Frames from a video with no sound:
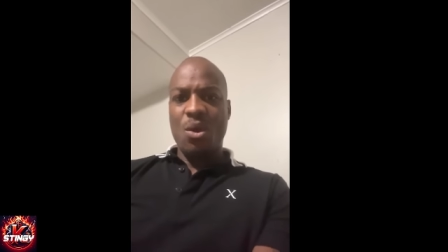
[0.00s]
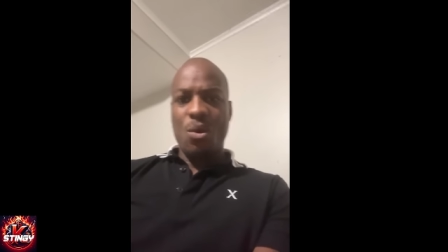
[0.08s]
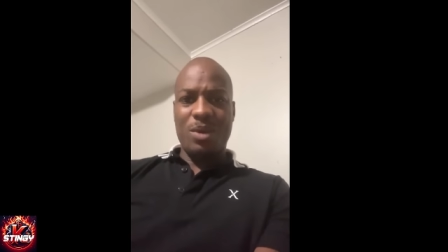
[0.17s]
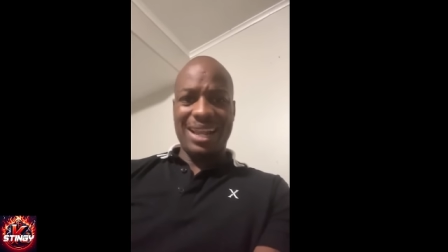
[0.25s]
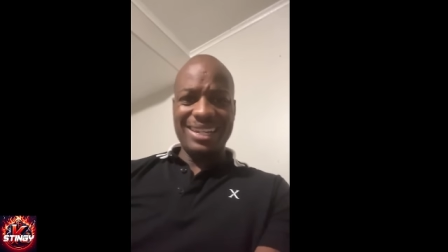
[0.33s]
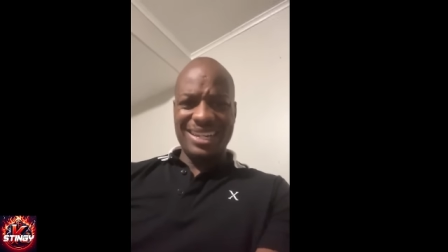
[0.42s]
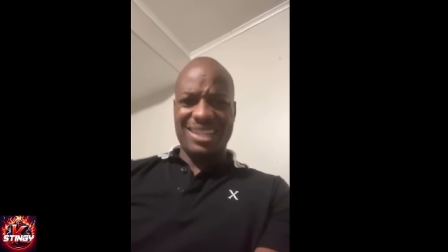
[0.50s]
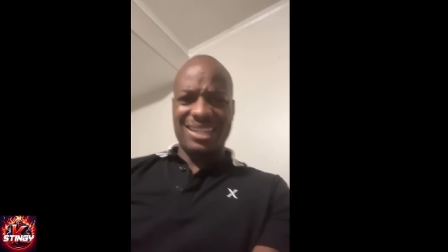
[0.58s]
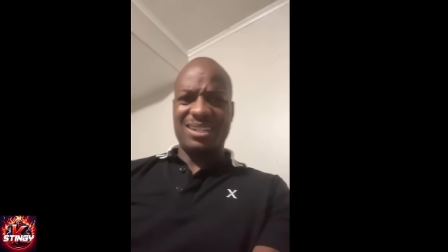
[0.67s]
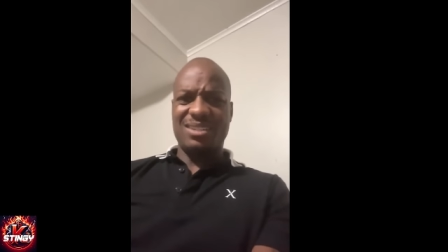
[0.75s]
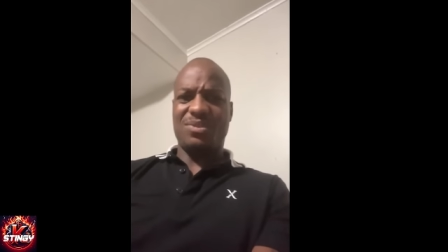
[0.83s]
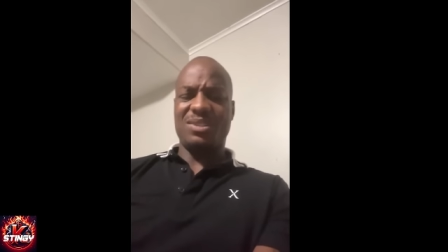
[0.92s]
What I need a
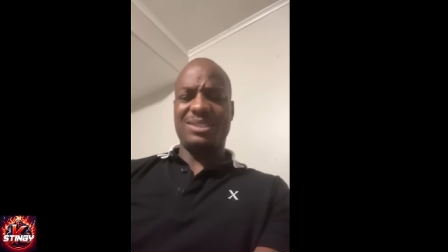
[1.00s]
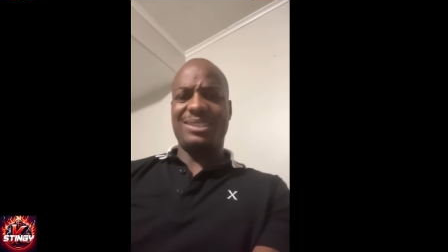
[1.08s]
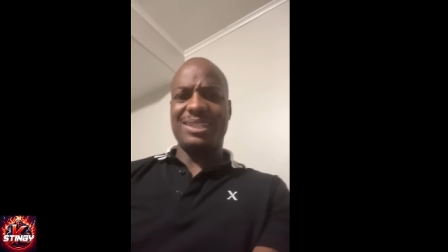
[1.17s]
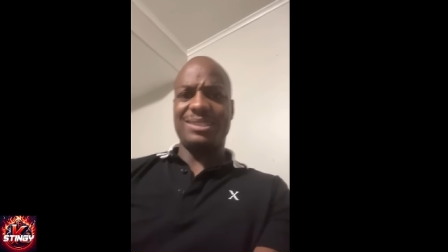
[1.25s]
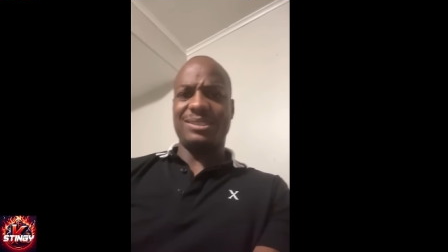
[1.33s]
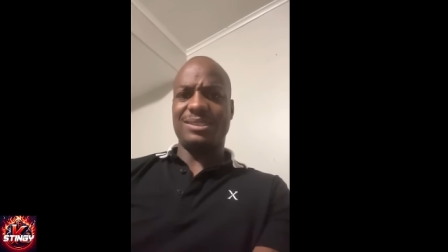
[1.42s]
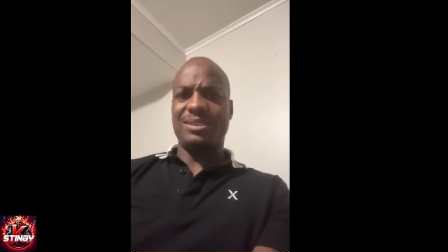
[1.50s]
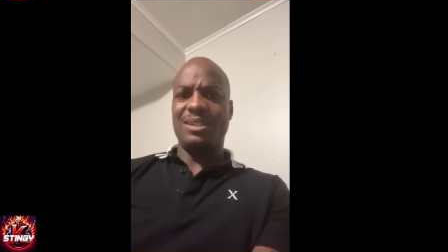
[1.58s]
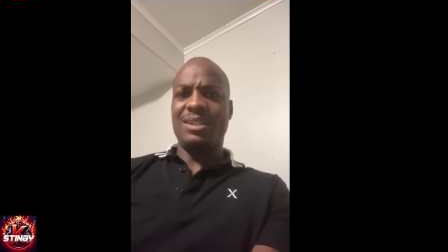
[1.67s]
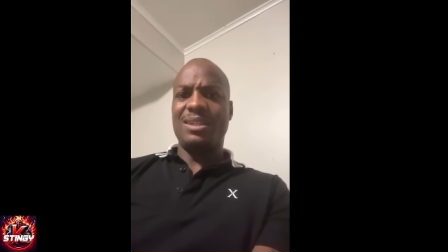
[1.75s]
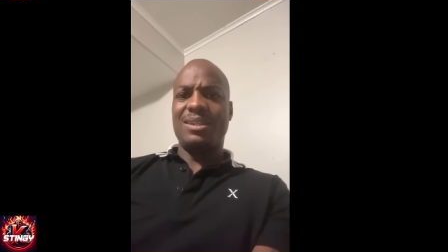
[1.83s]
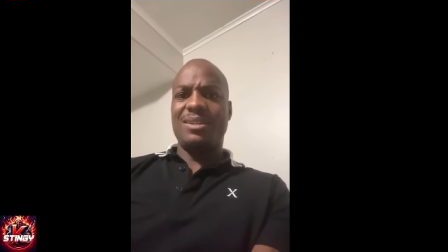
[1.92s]
gun for in Texas?
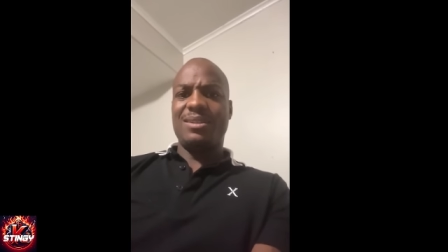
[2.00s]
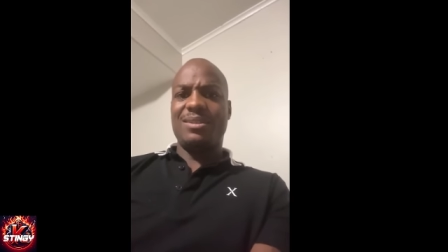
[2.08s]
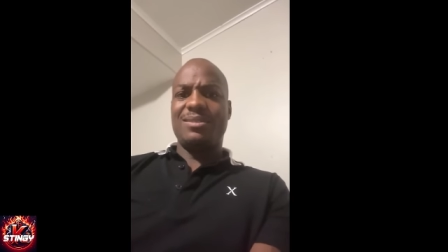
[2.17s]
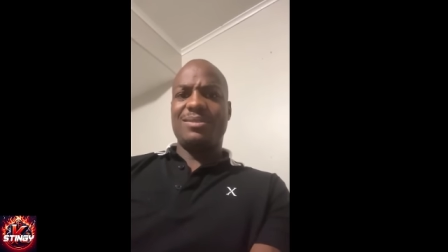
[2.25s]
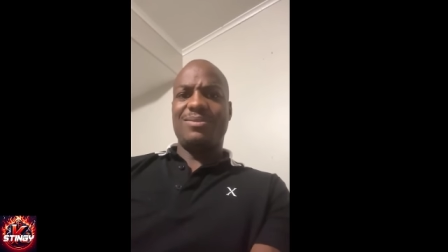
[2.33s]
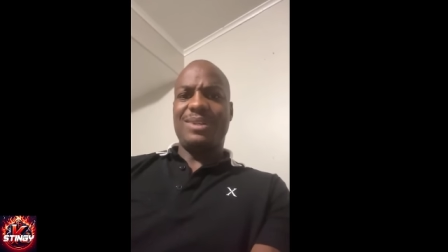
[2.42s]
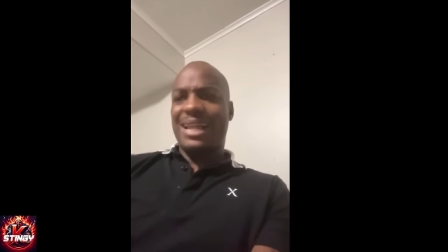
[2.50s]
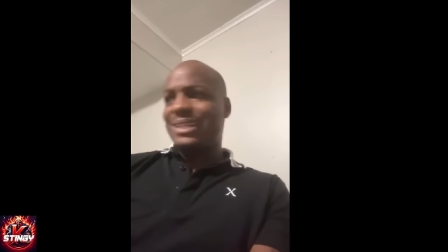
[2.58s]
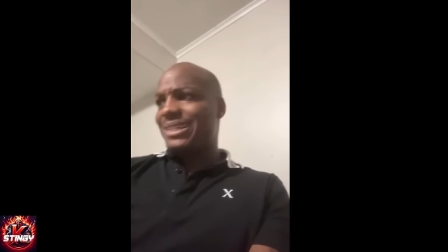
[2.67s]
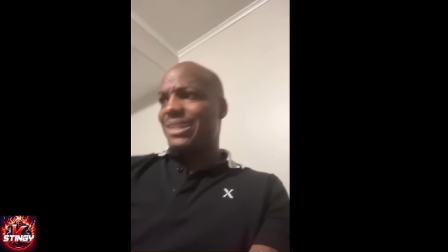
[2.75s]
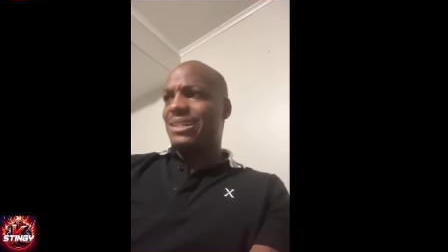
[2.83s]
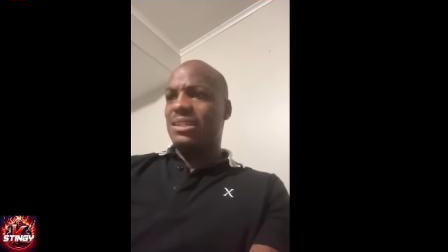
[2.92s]
What I
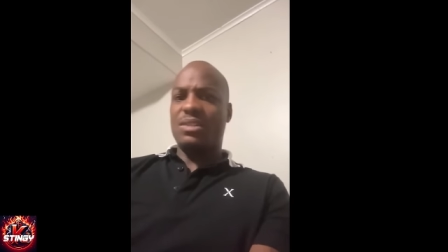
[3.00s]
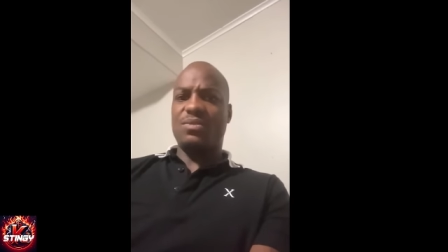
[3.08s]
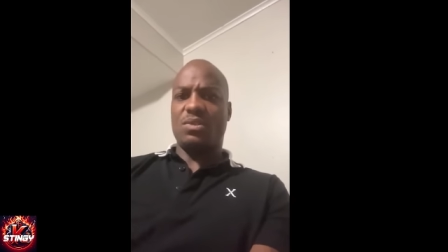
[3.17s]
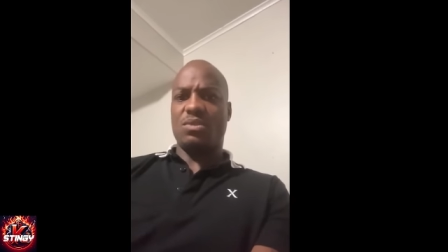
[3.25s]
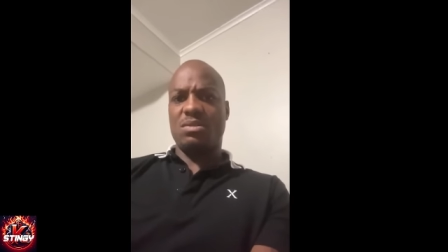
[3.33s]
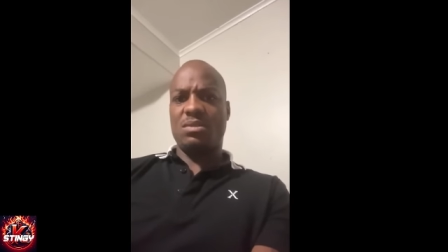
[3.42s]
need a gun for?